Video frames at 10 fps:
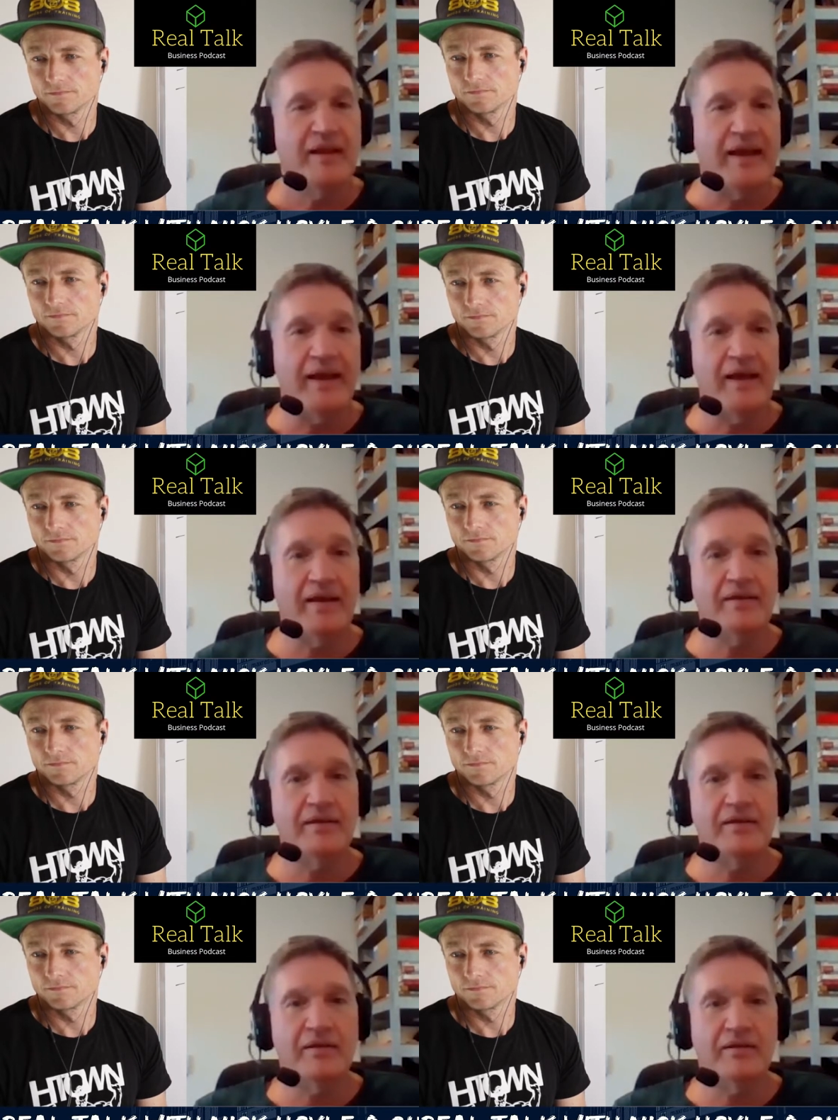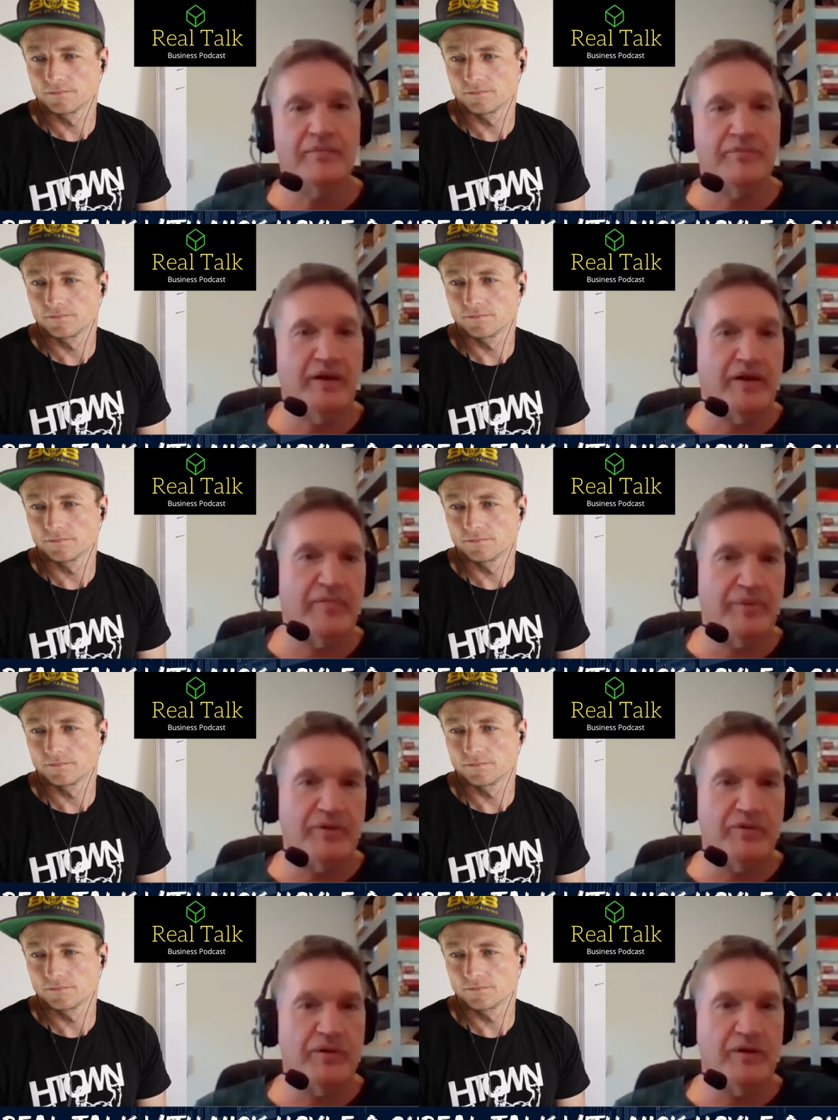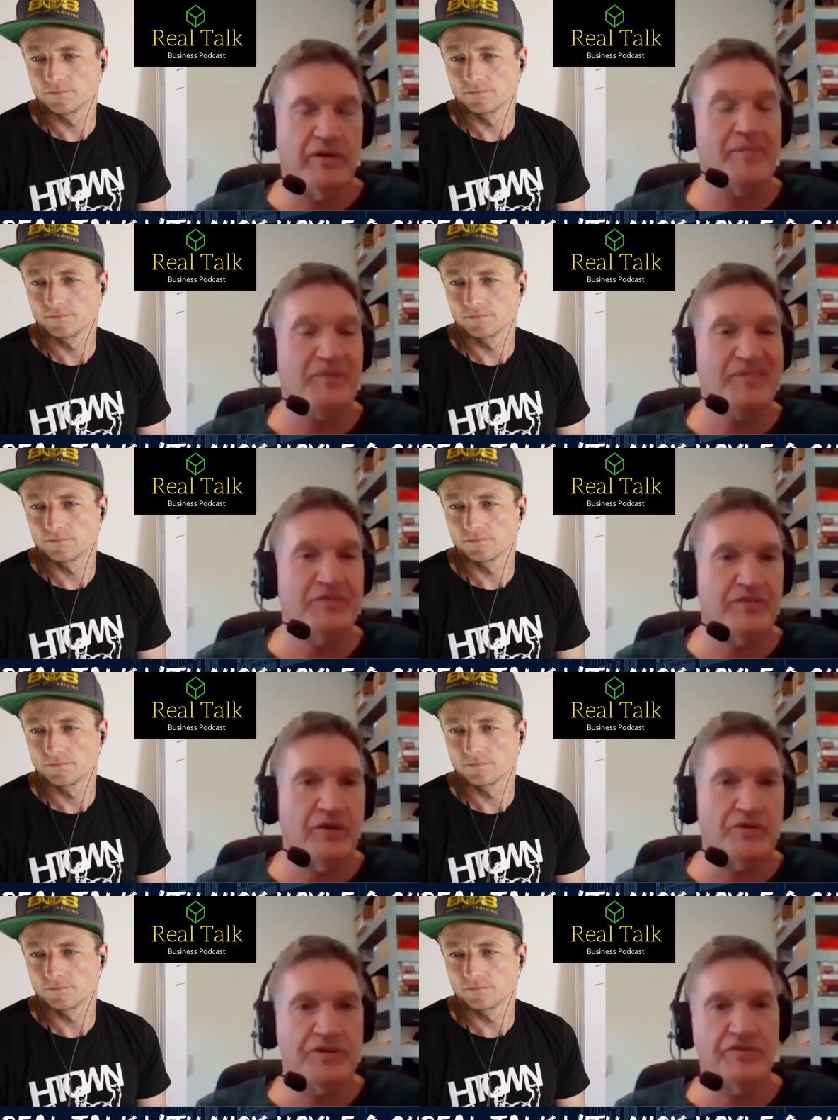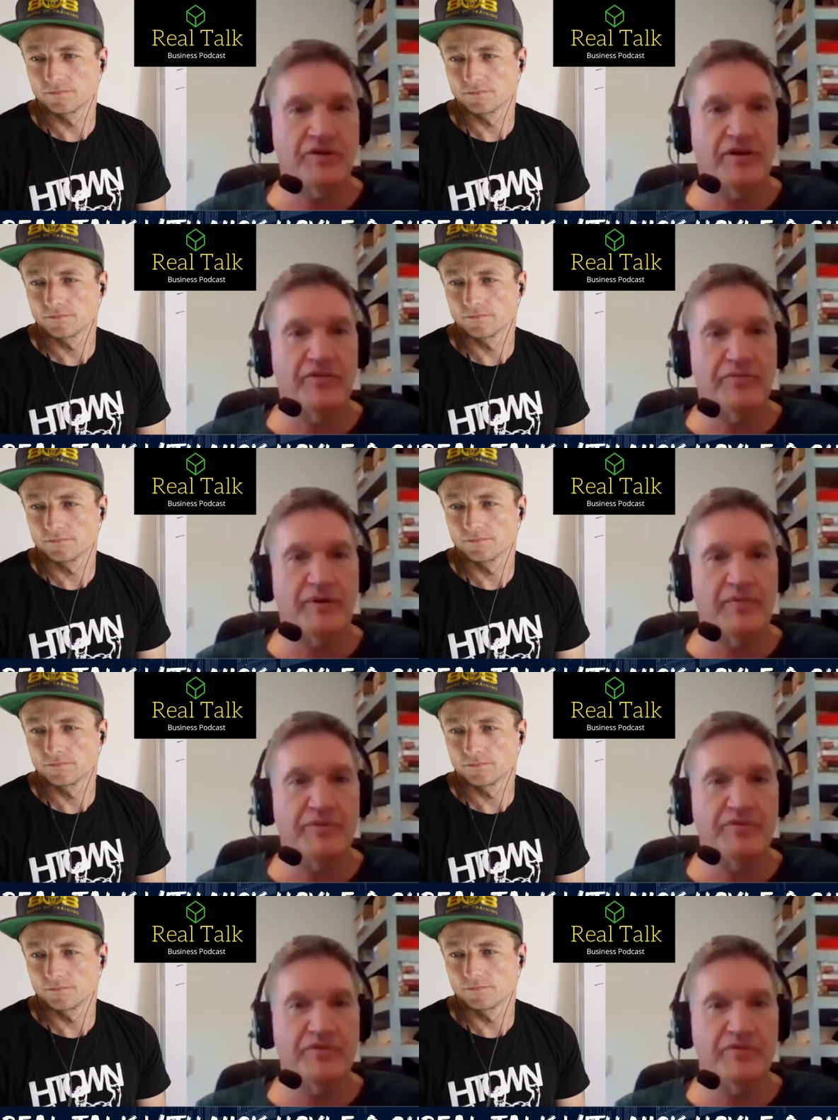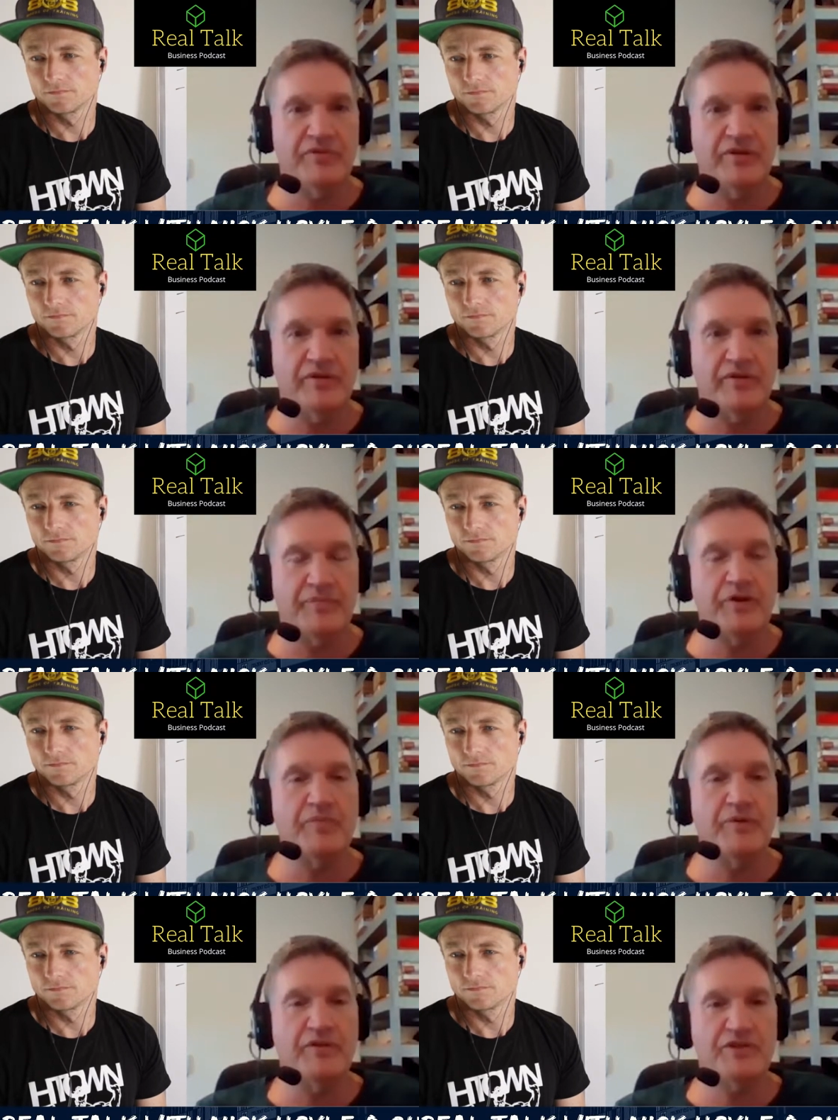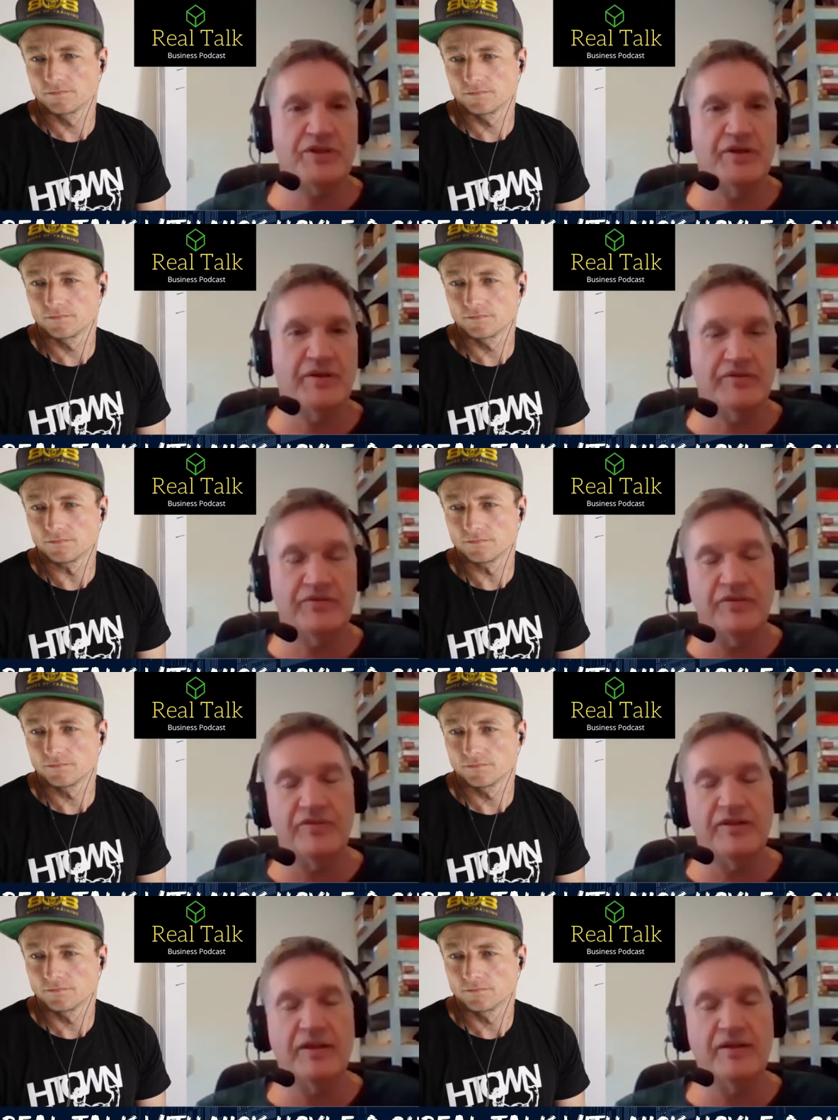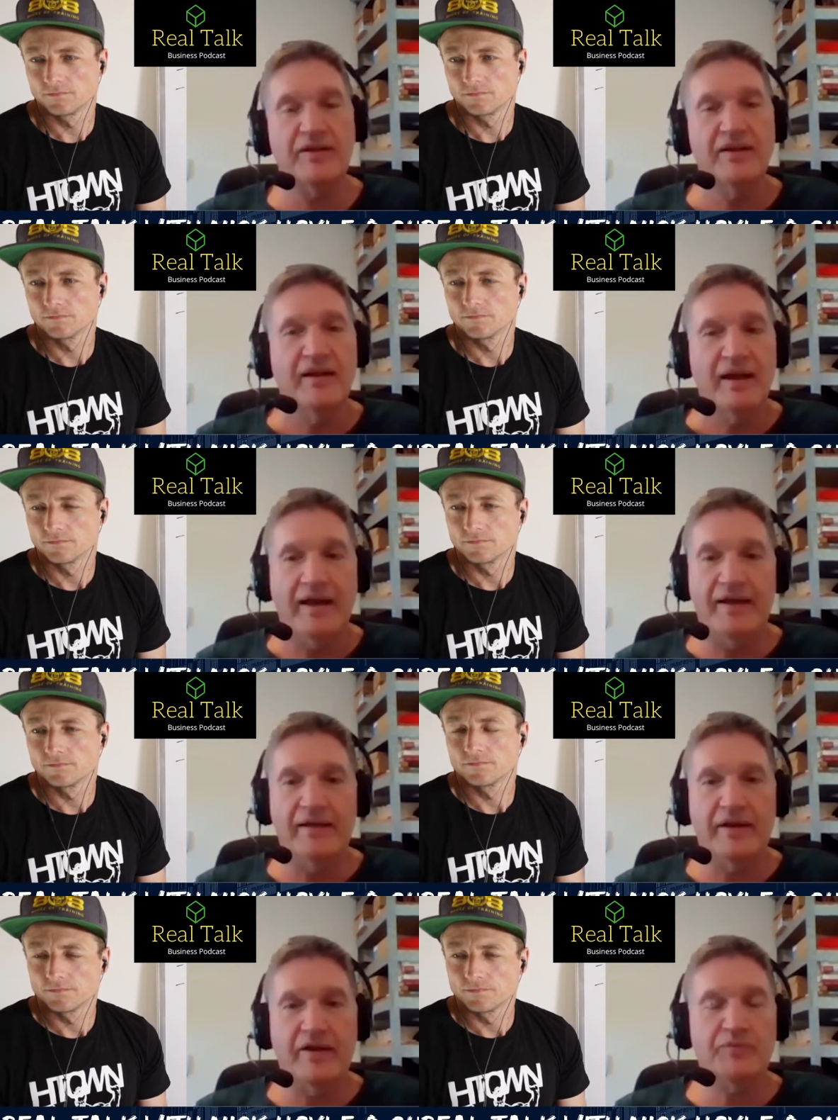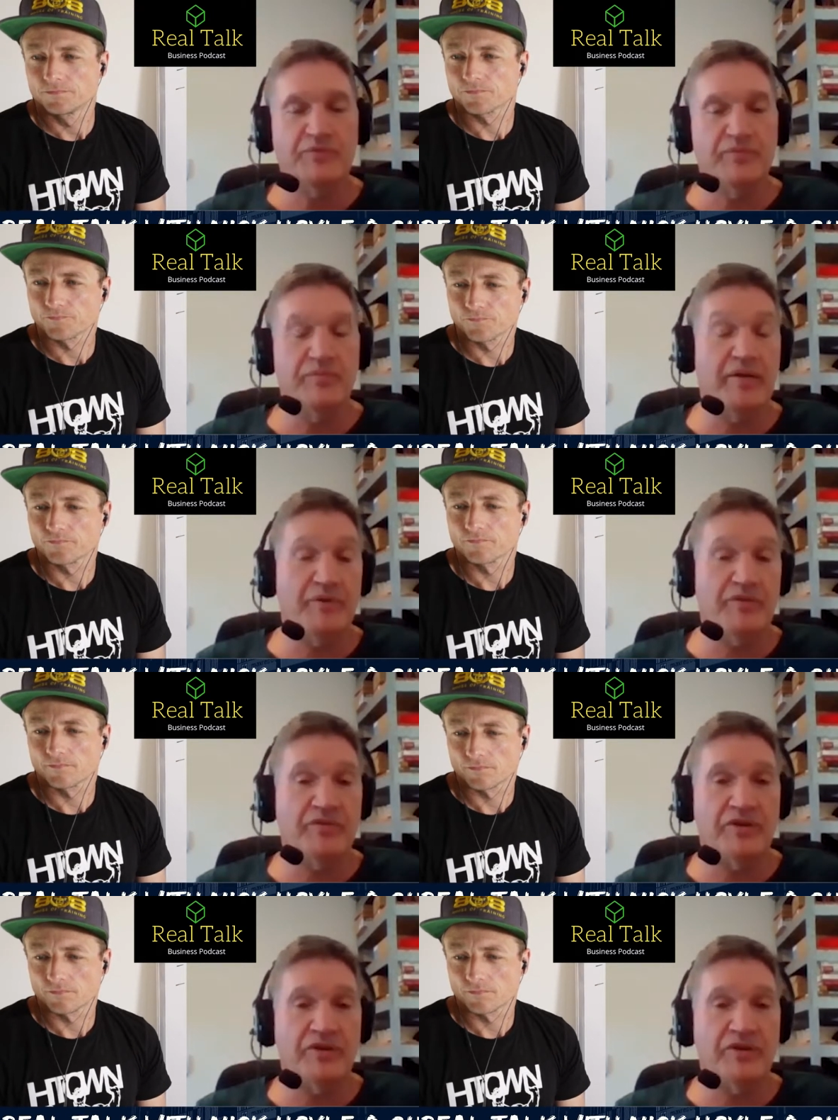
Speaker 1: and uh, yeah, have been doing a business coaching side of my business uh, pretty much uh, since then, and helped many business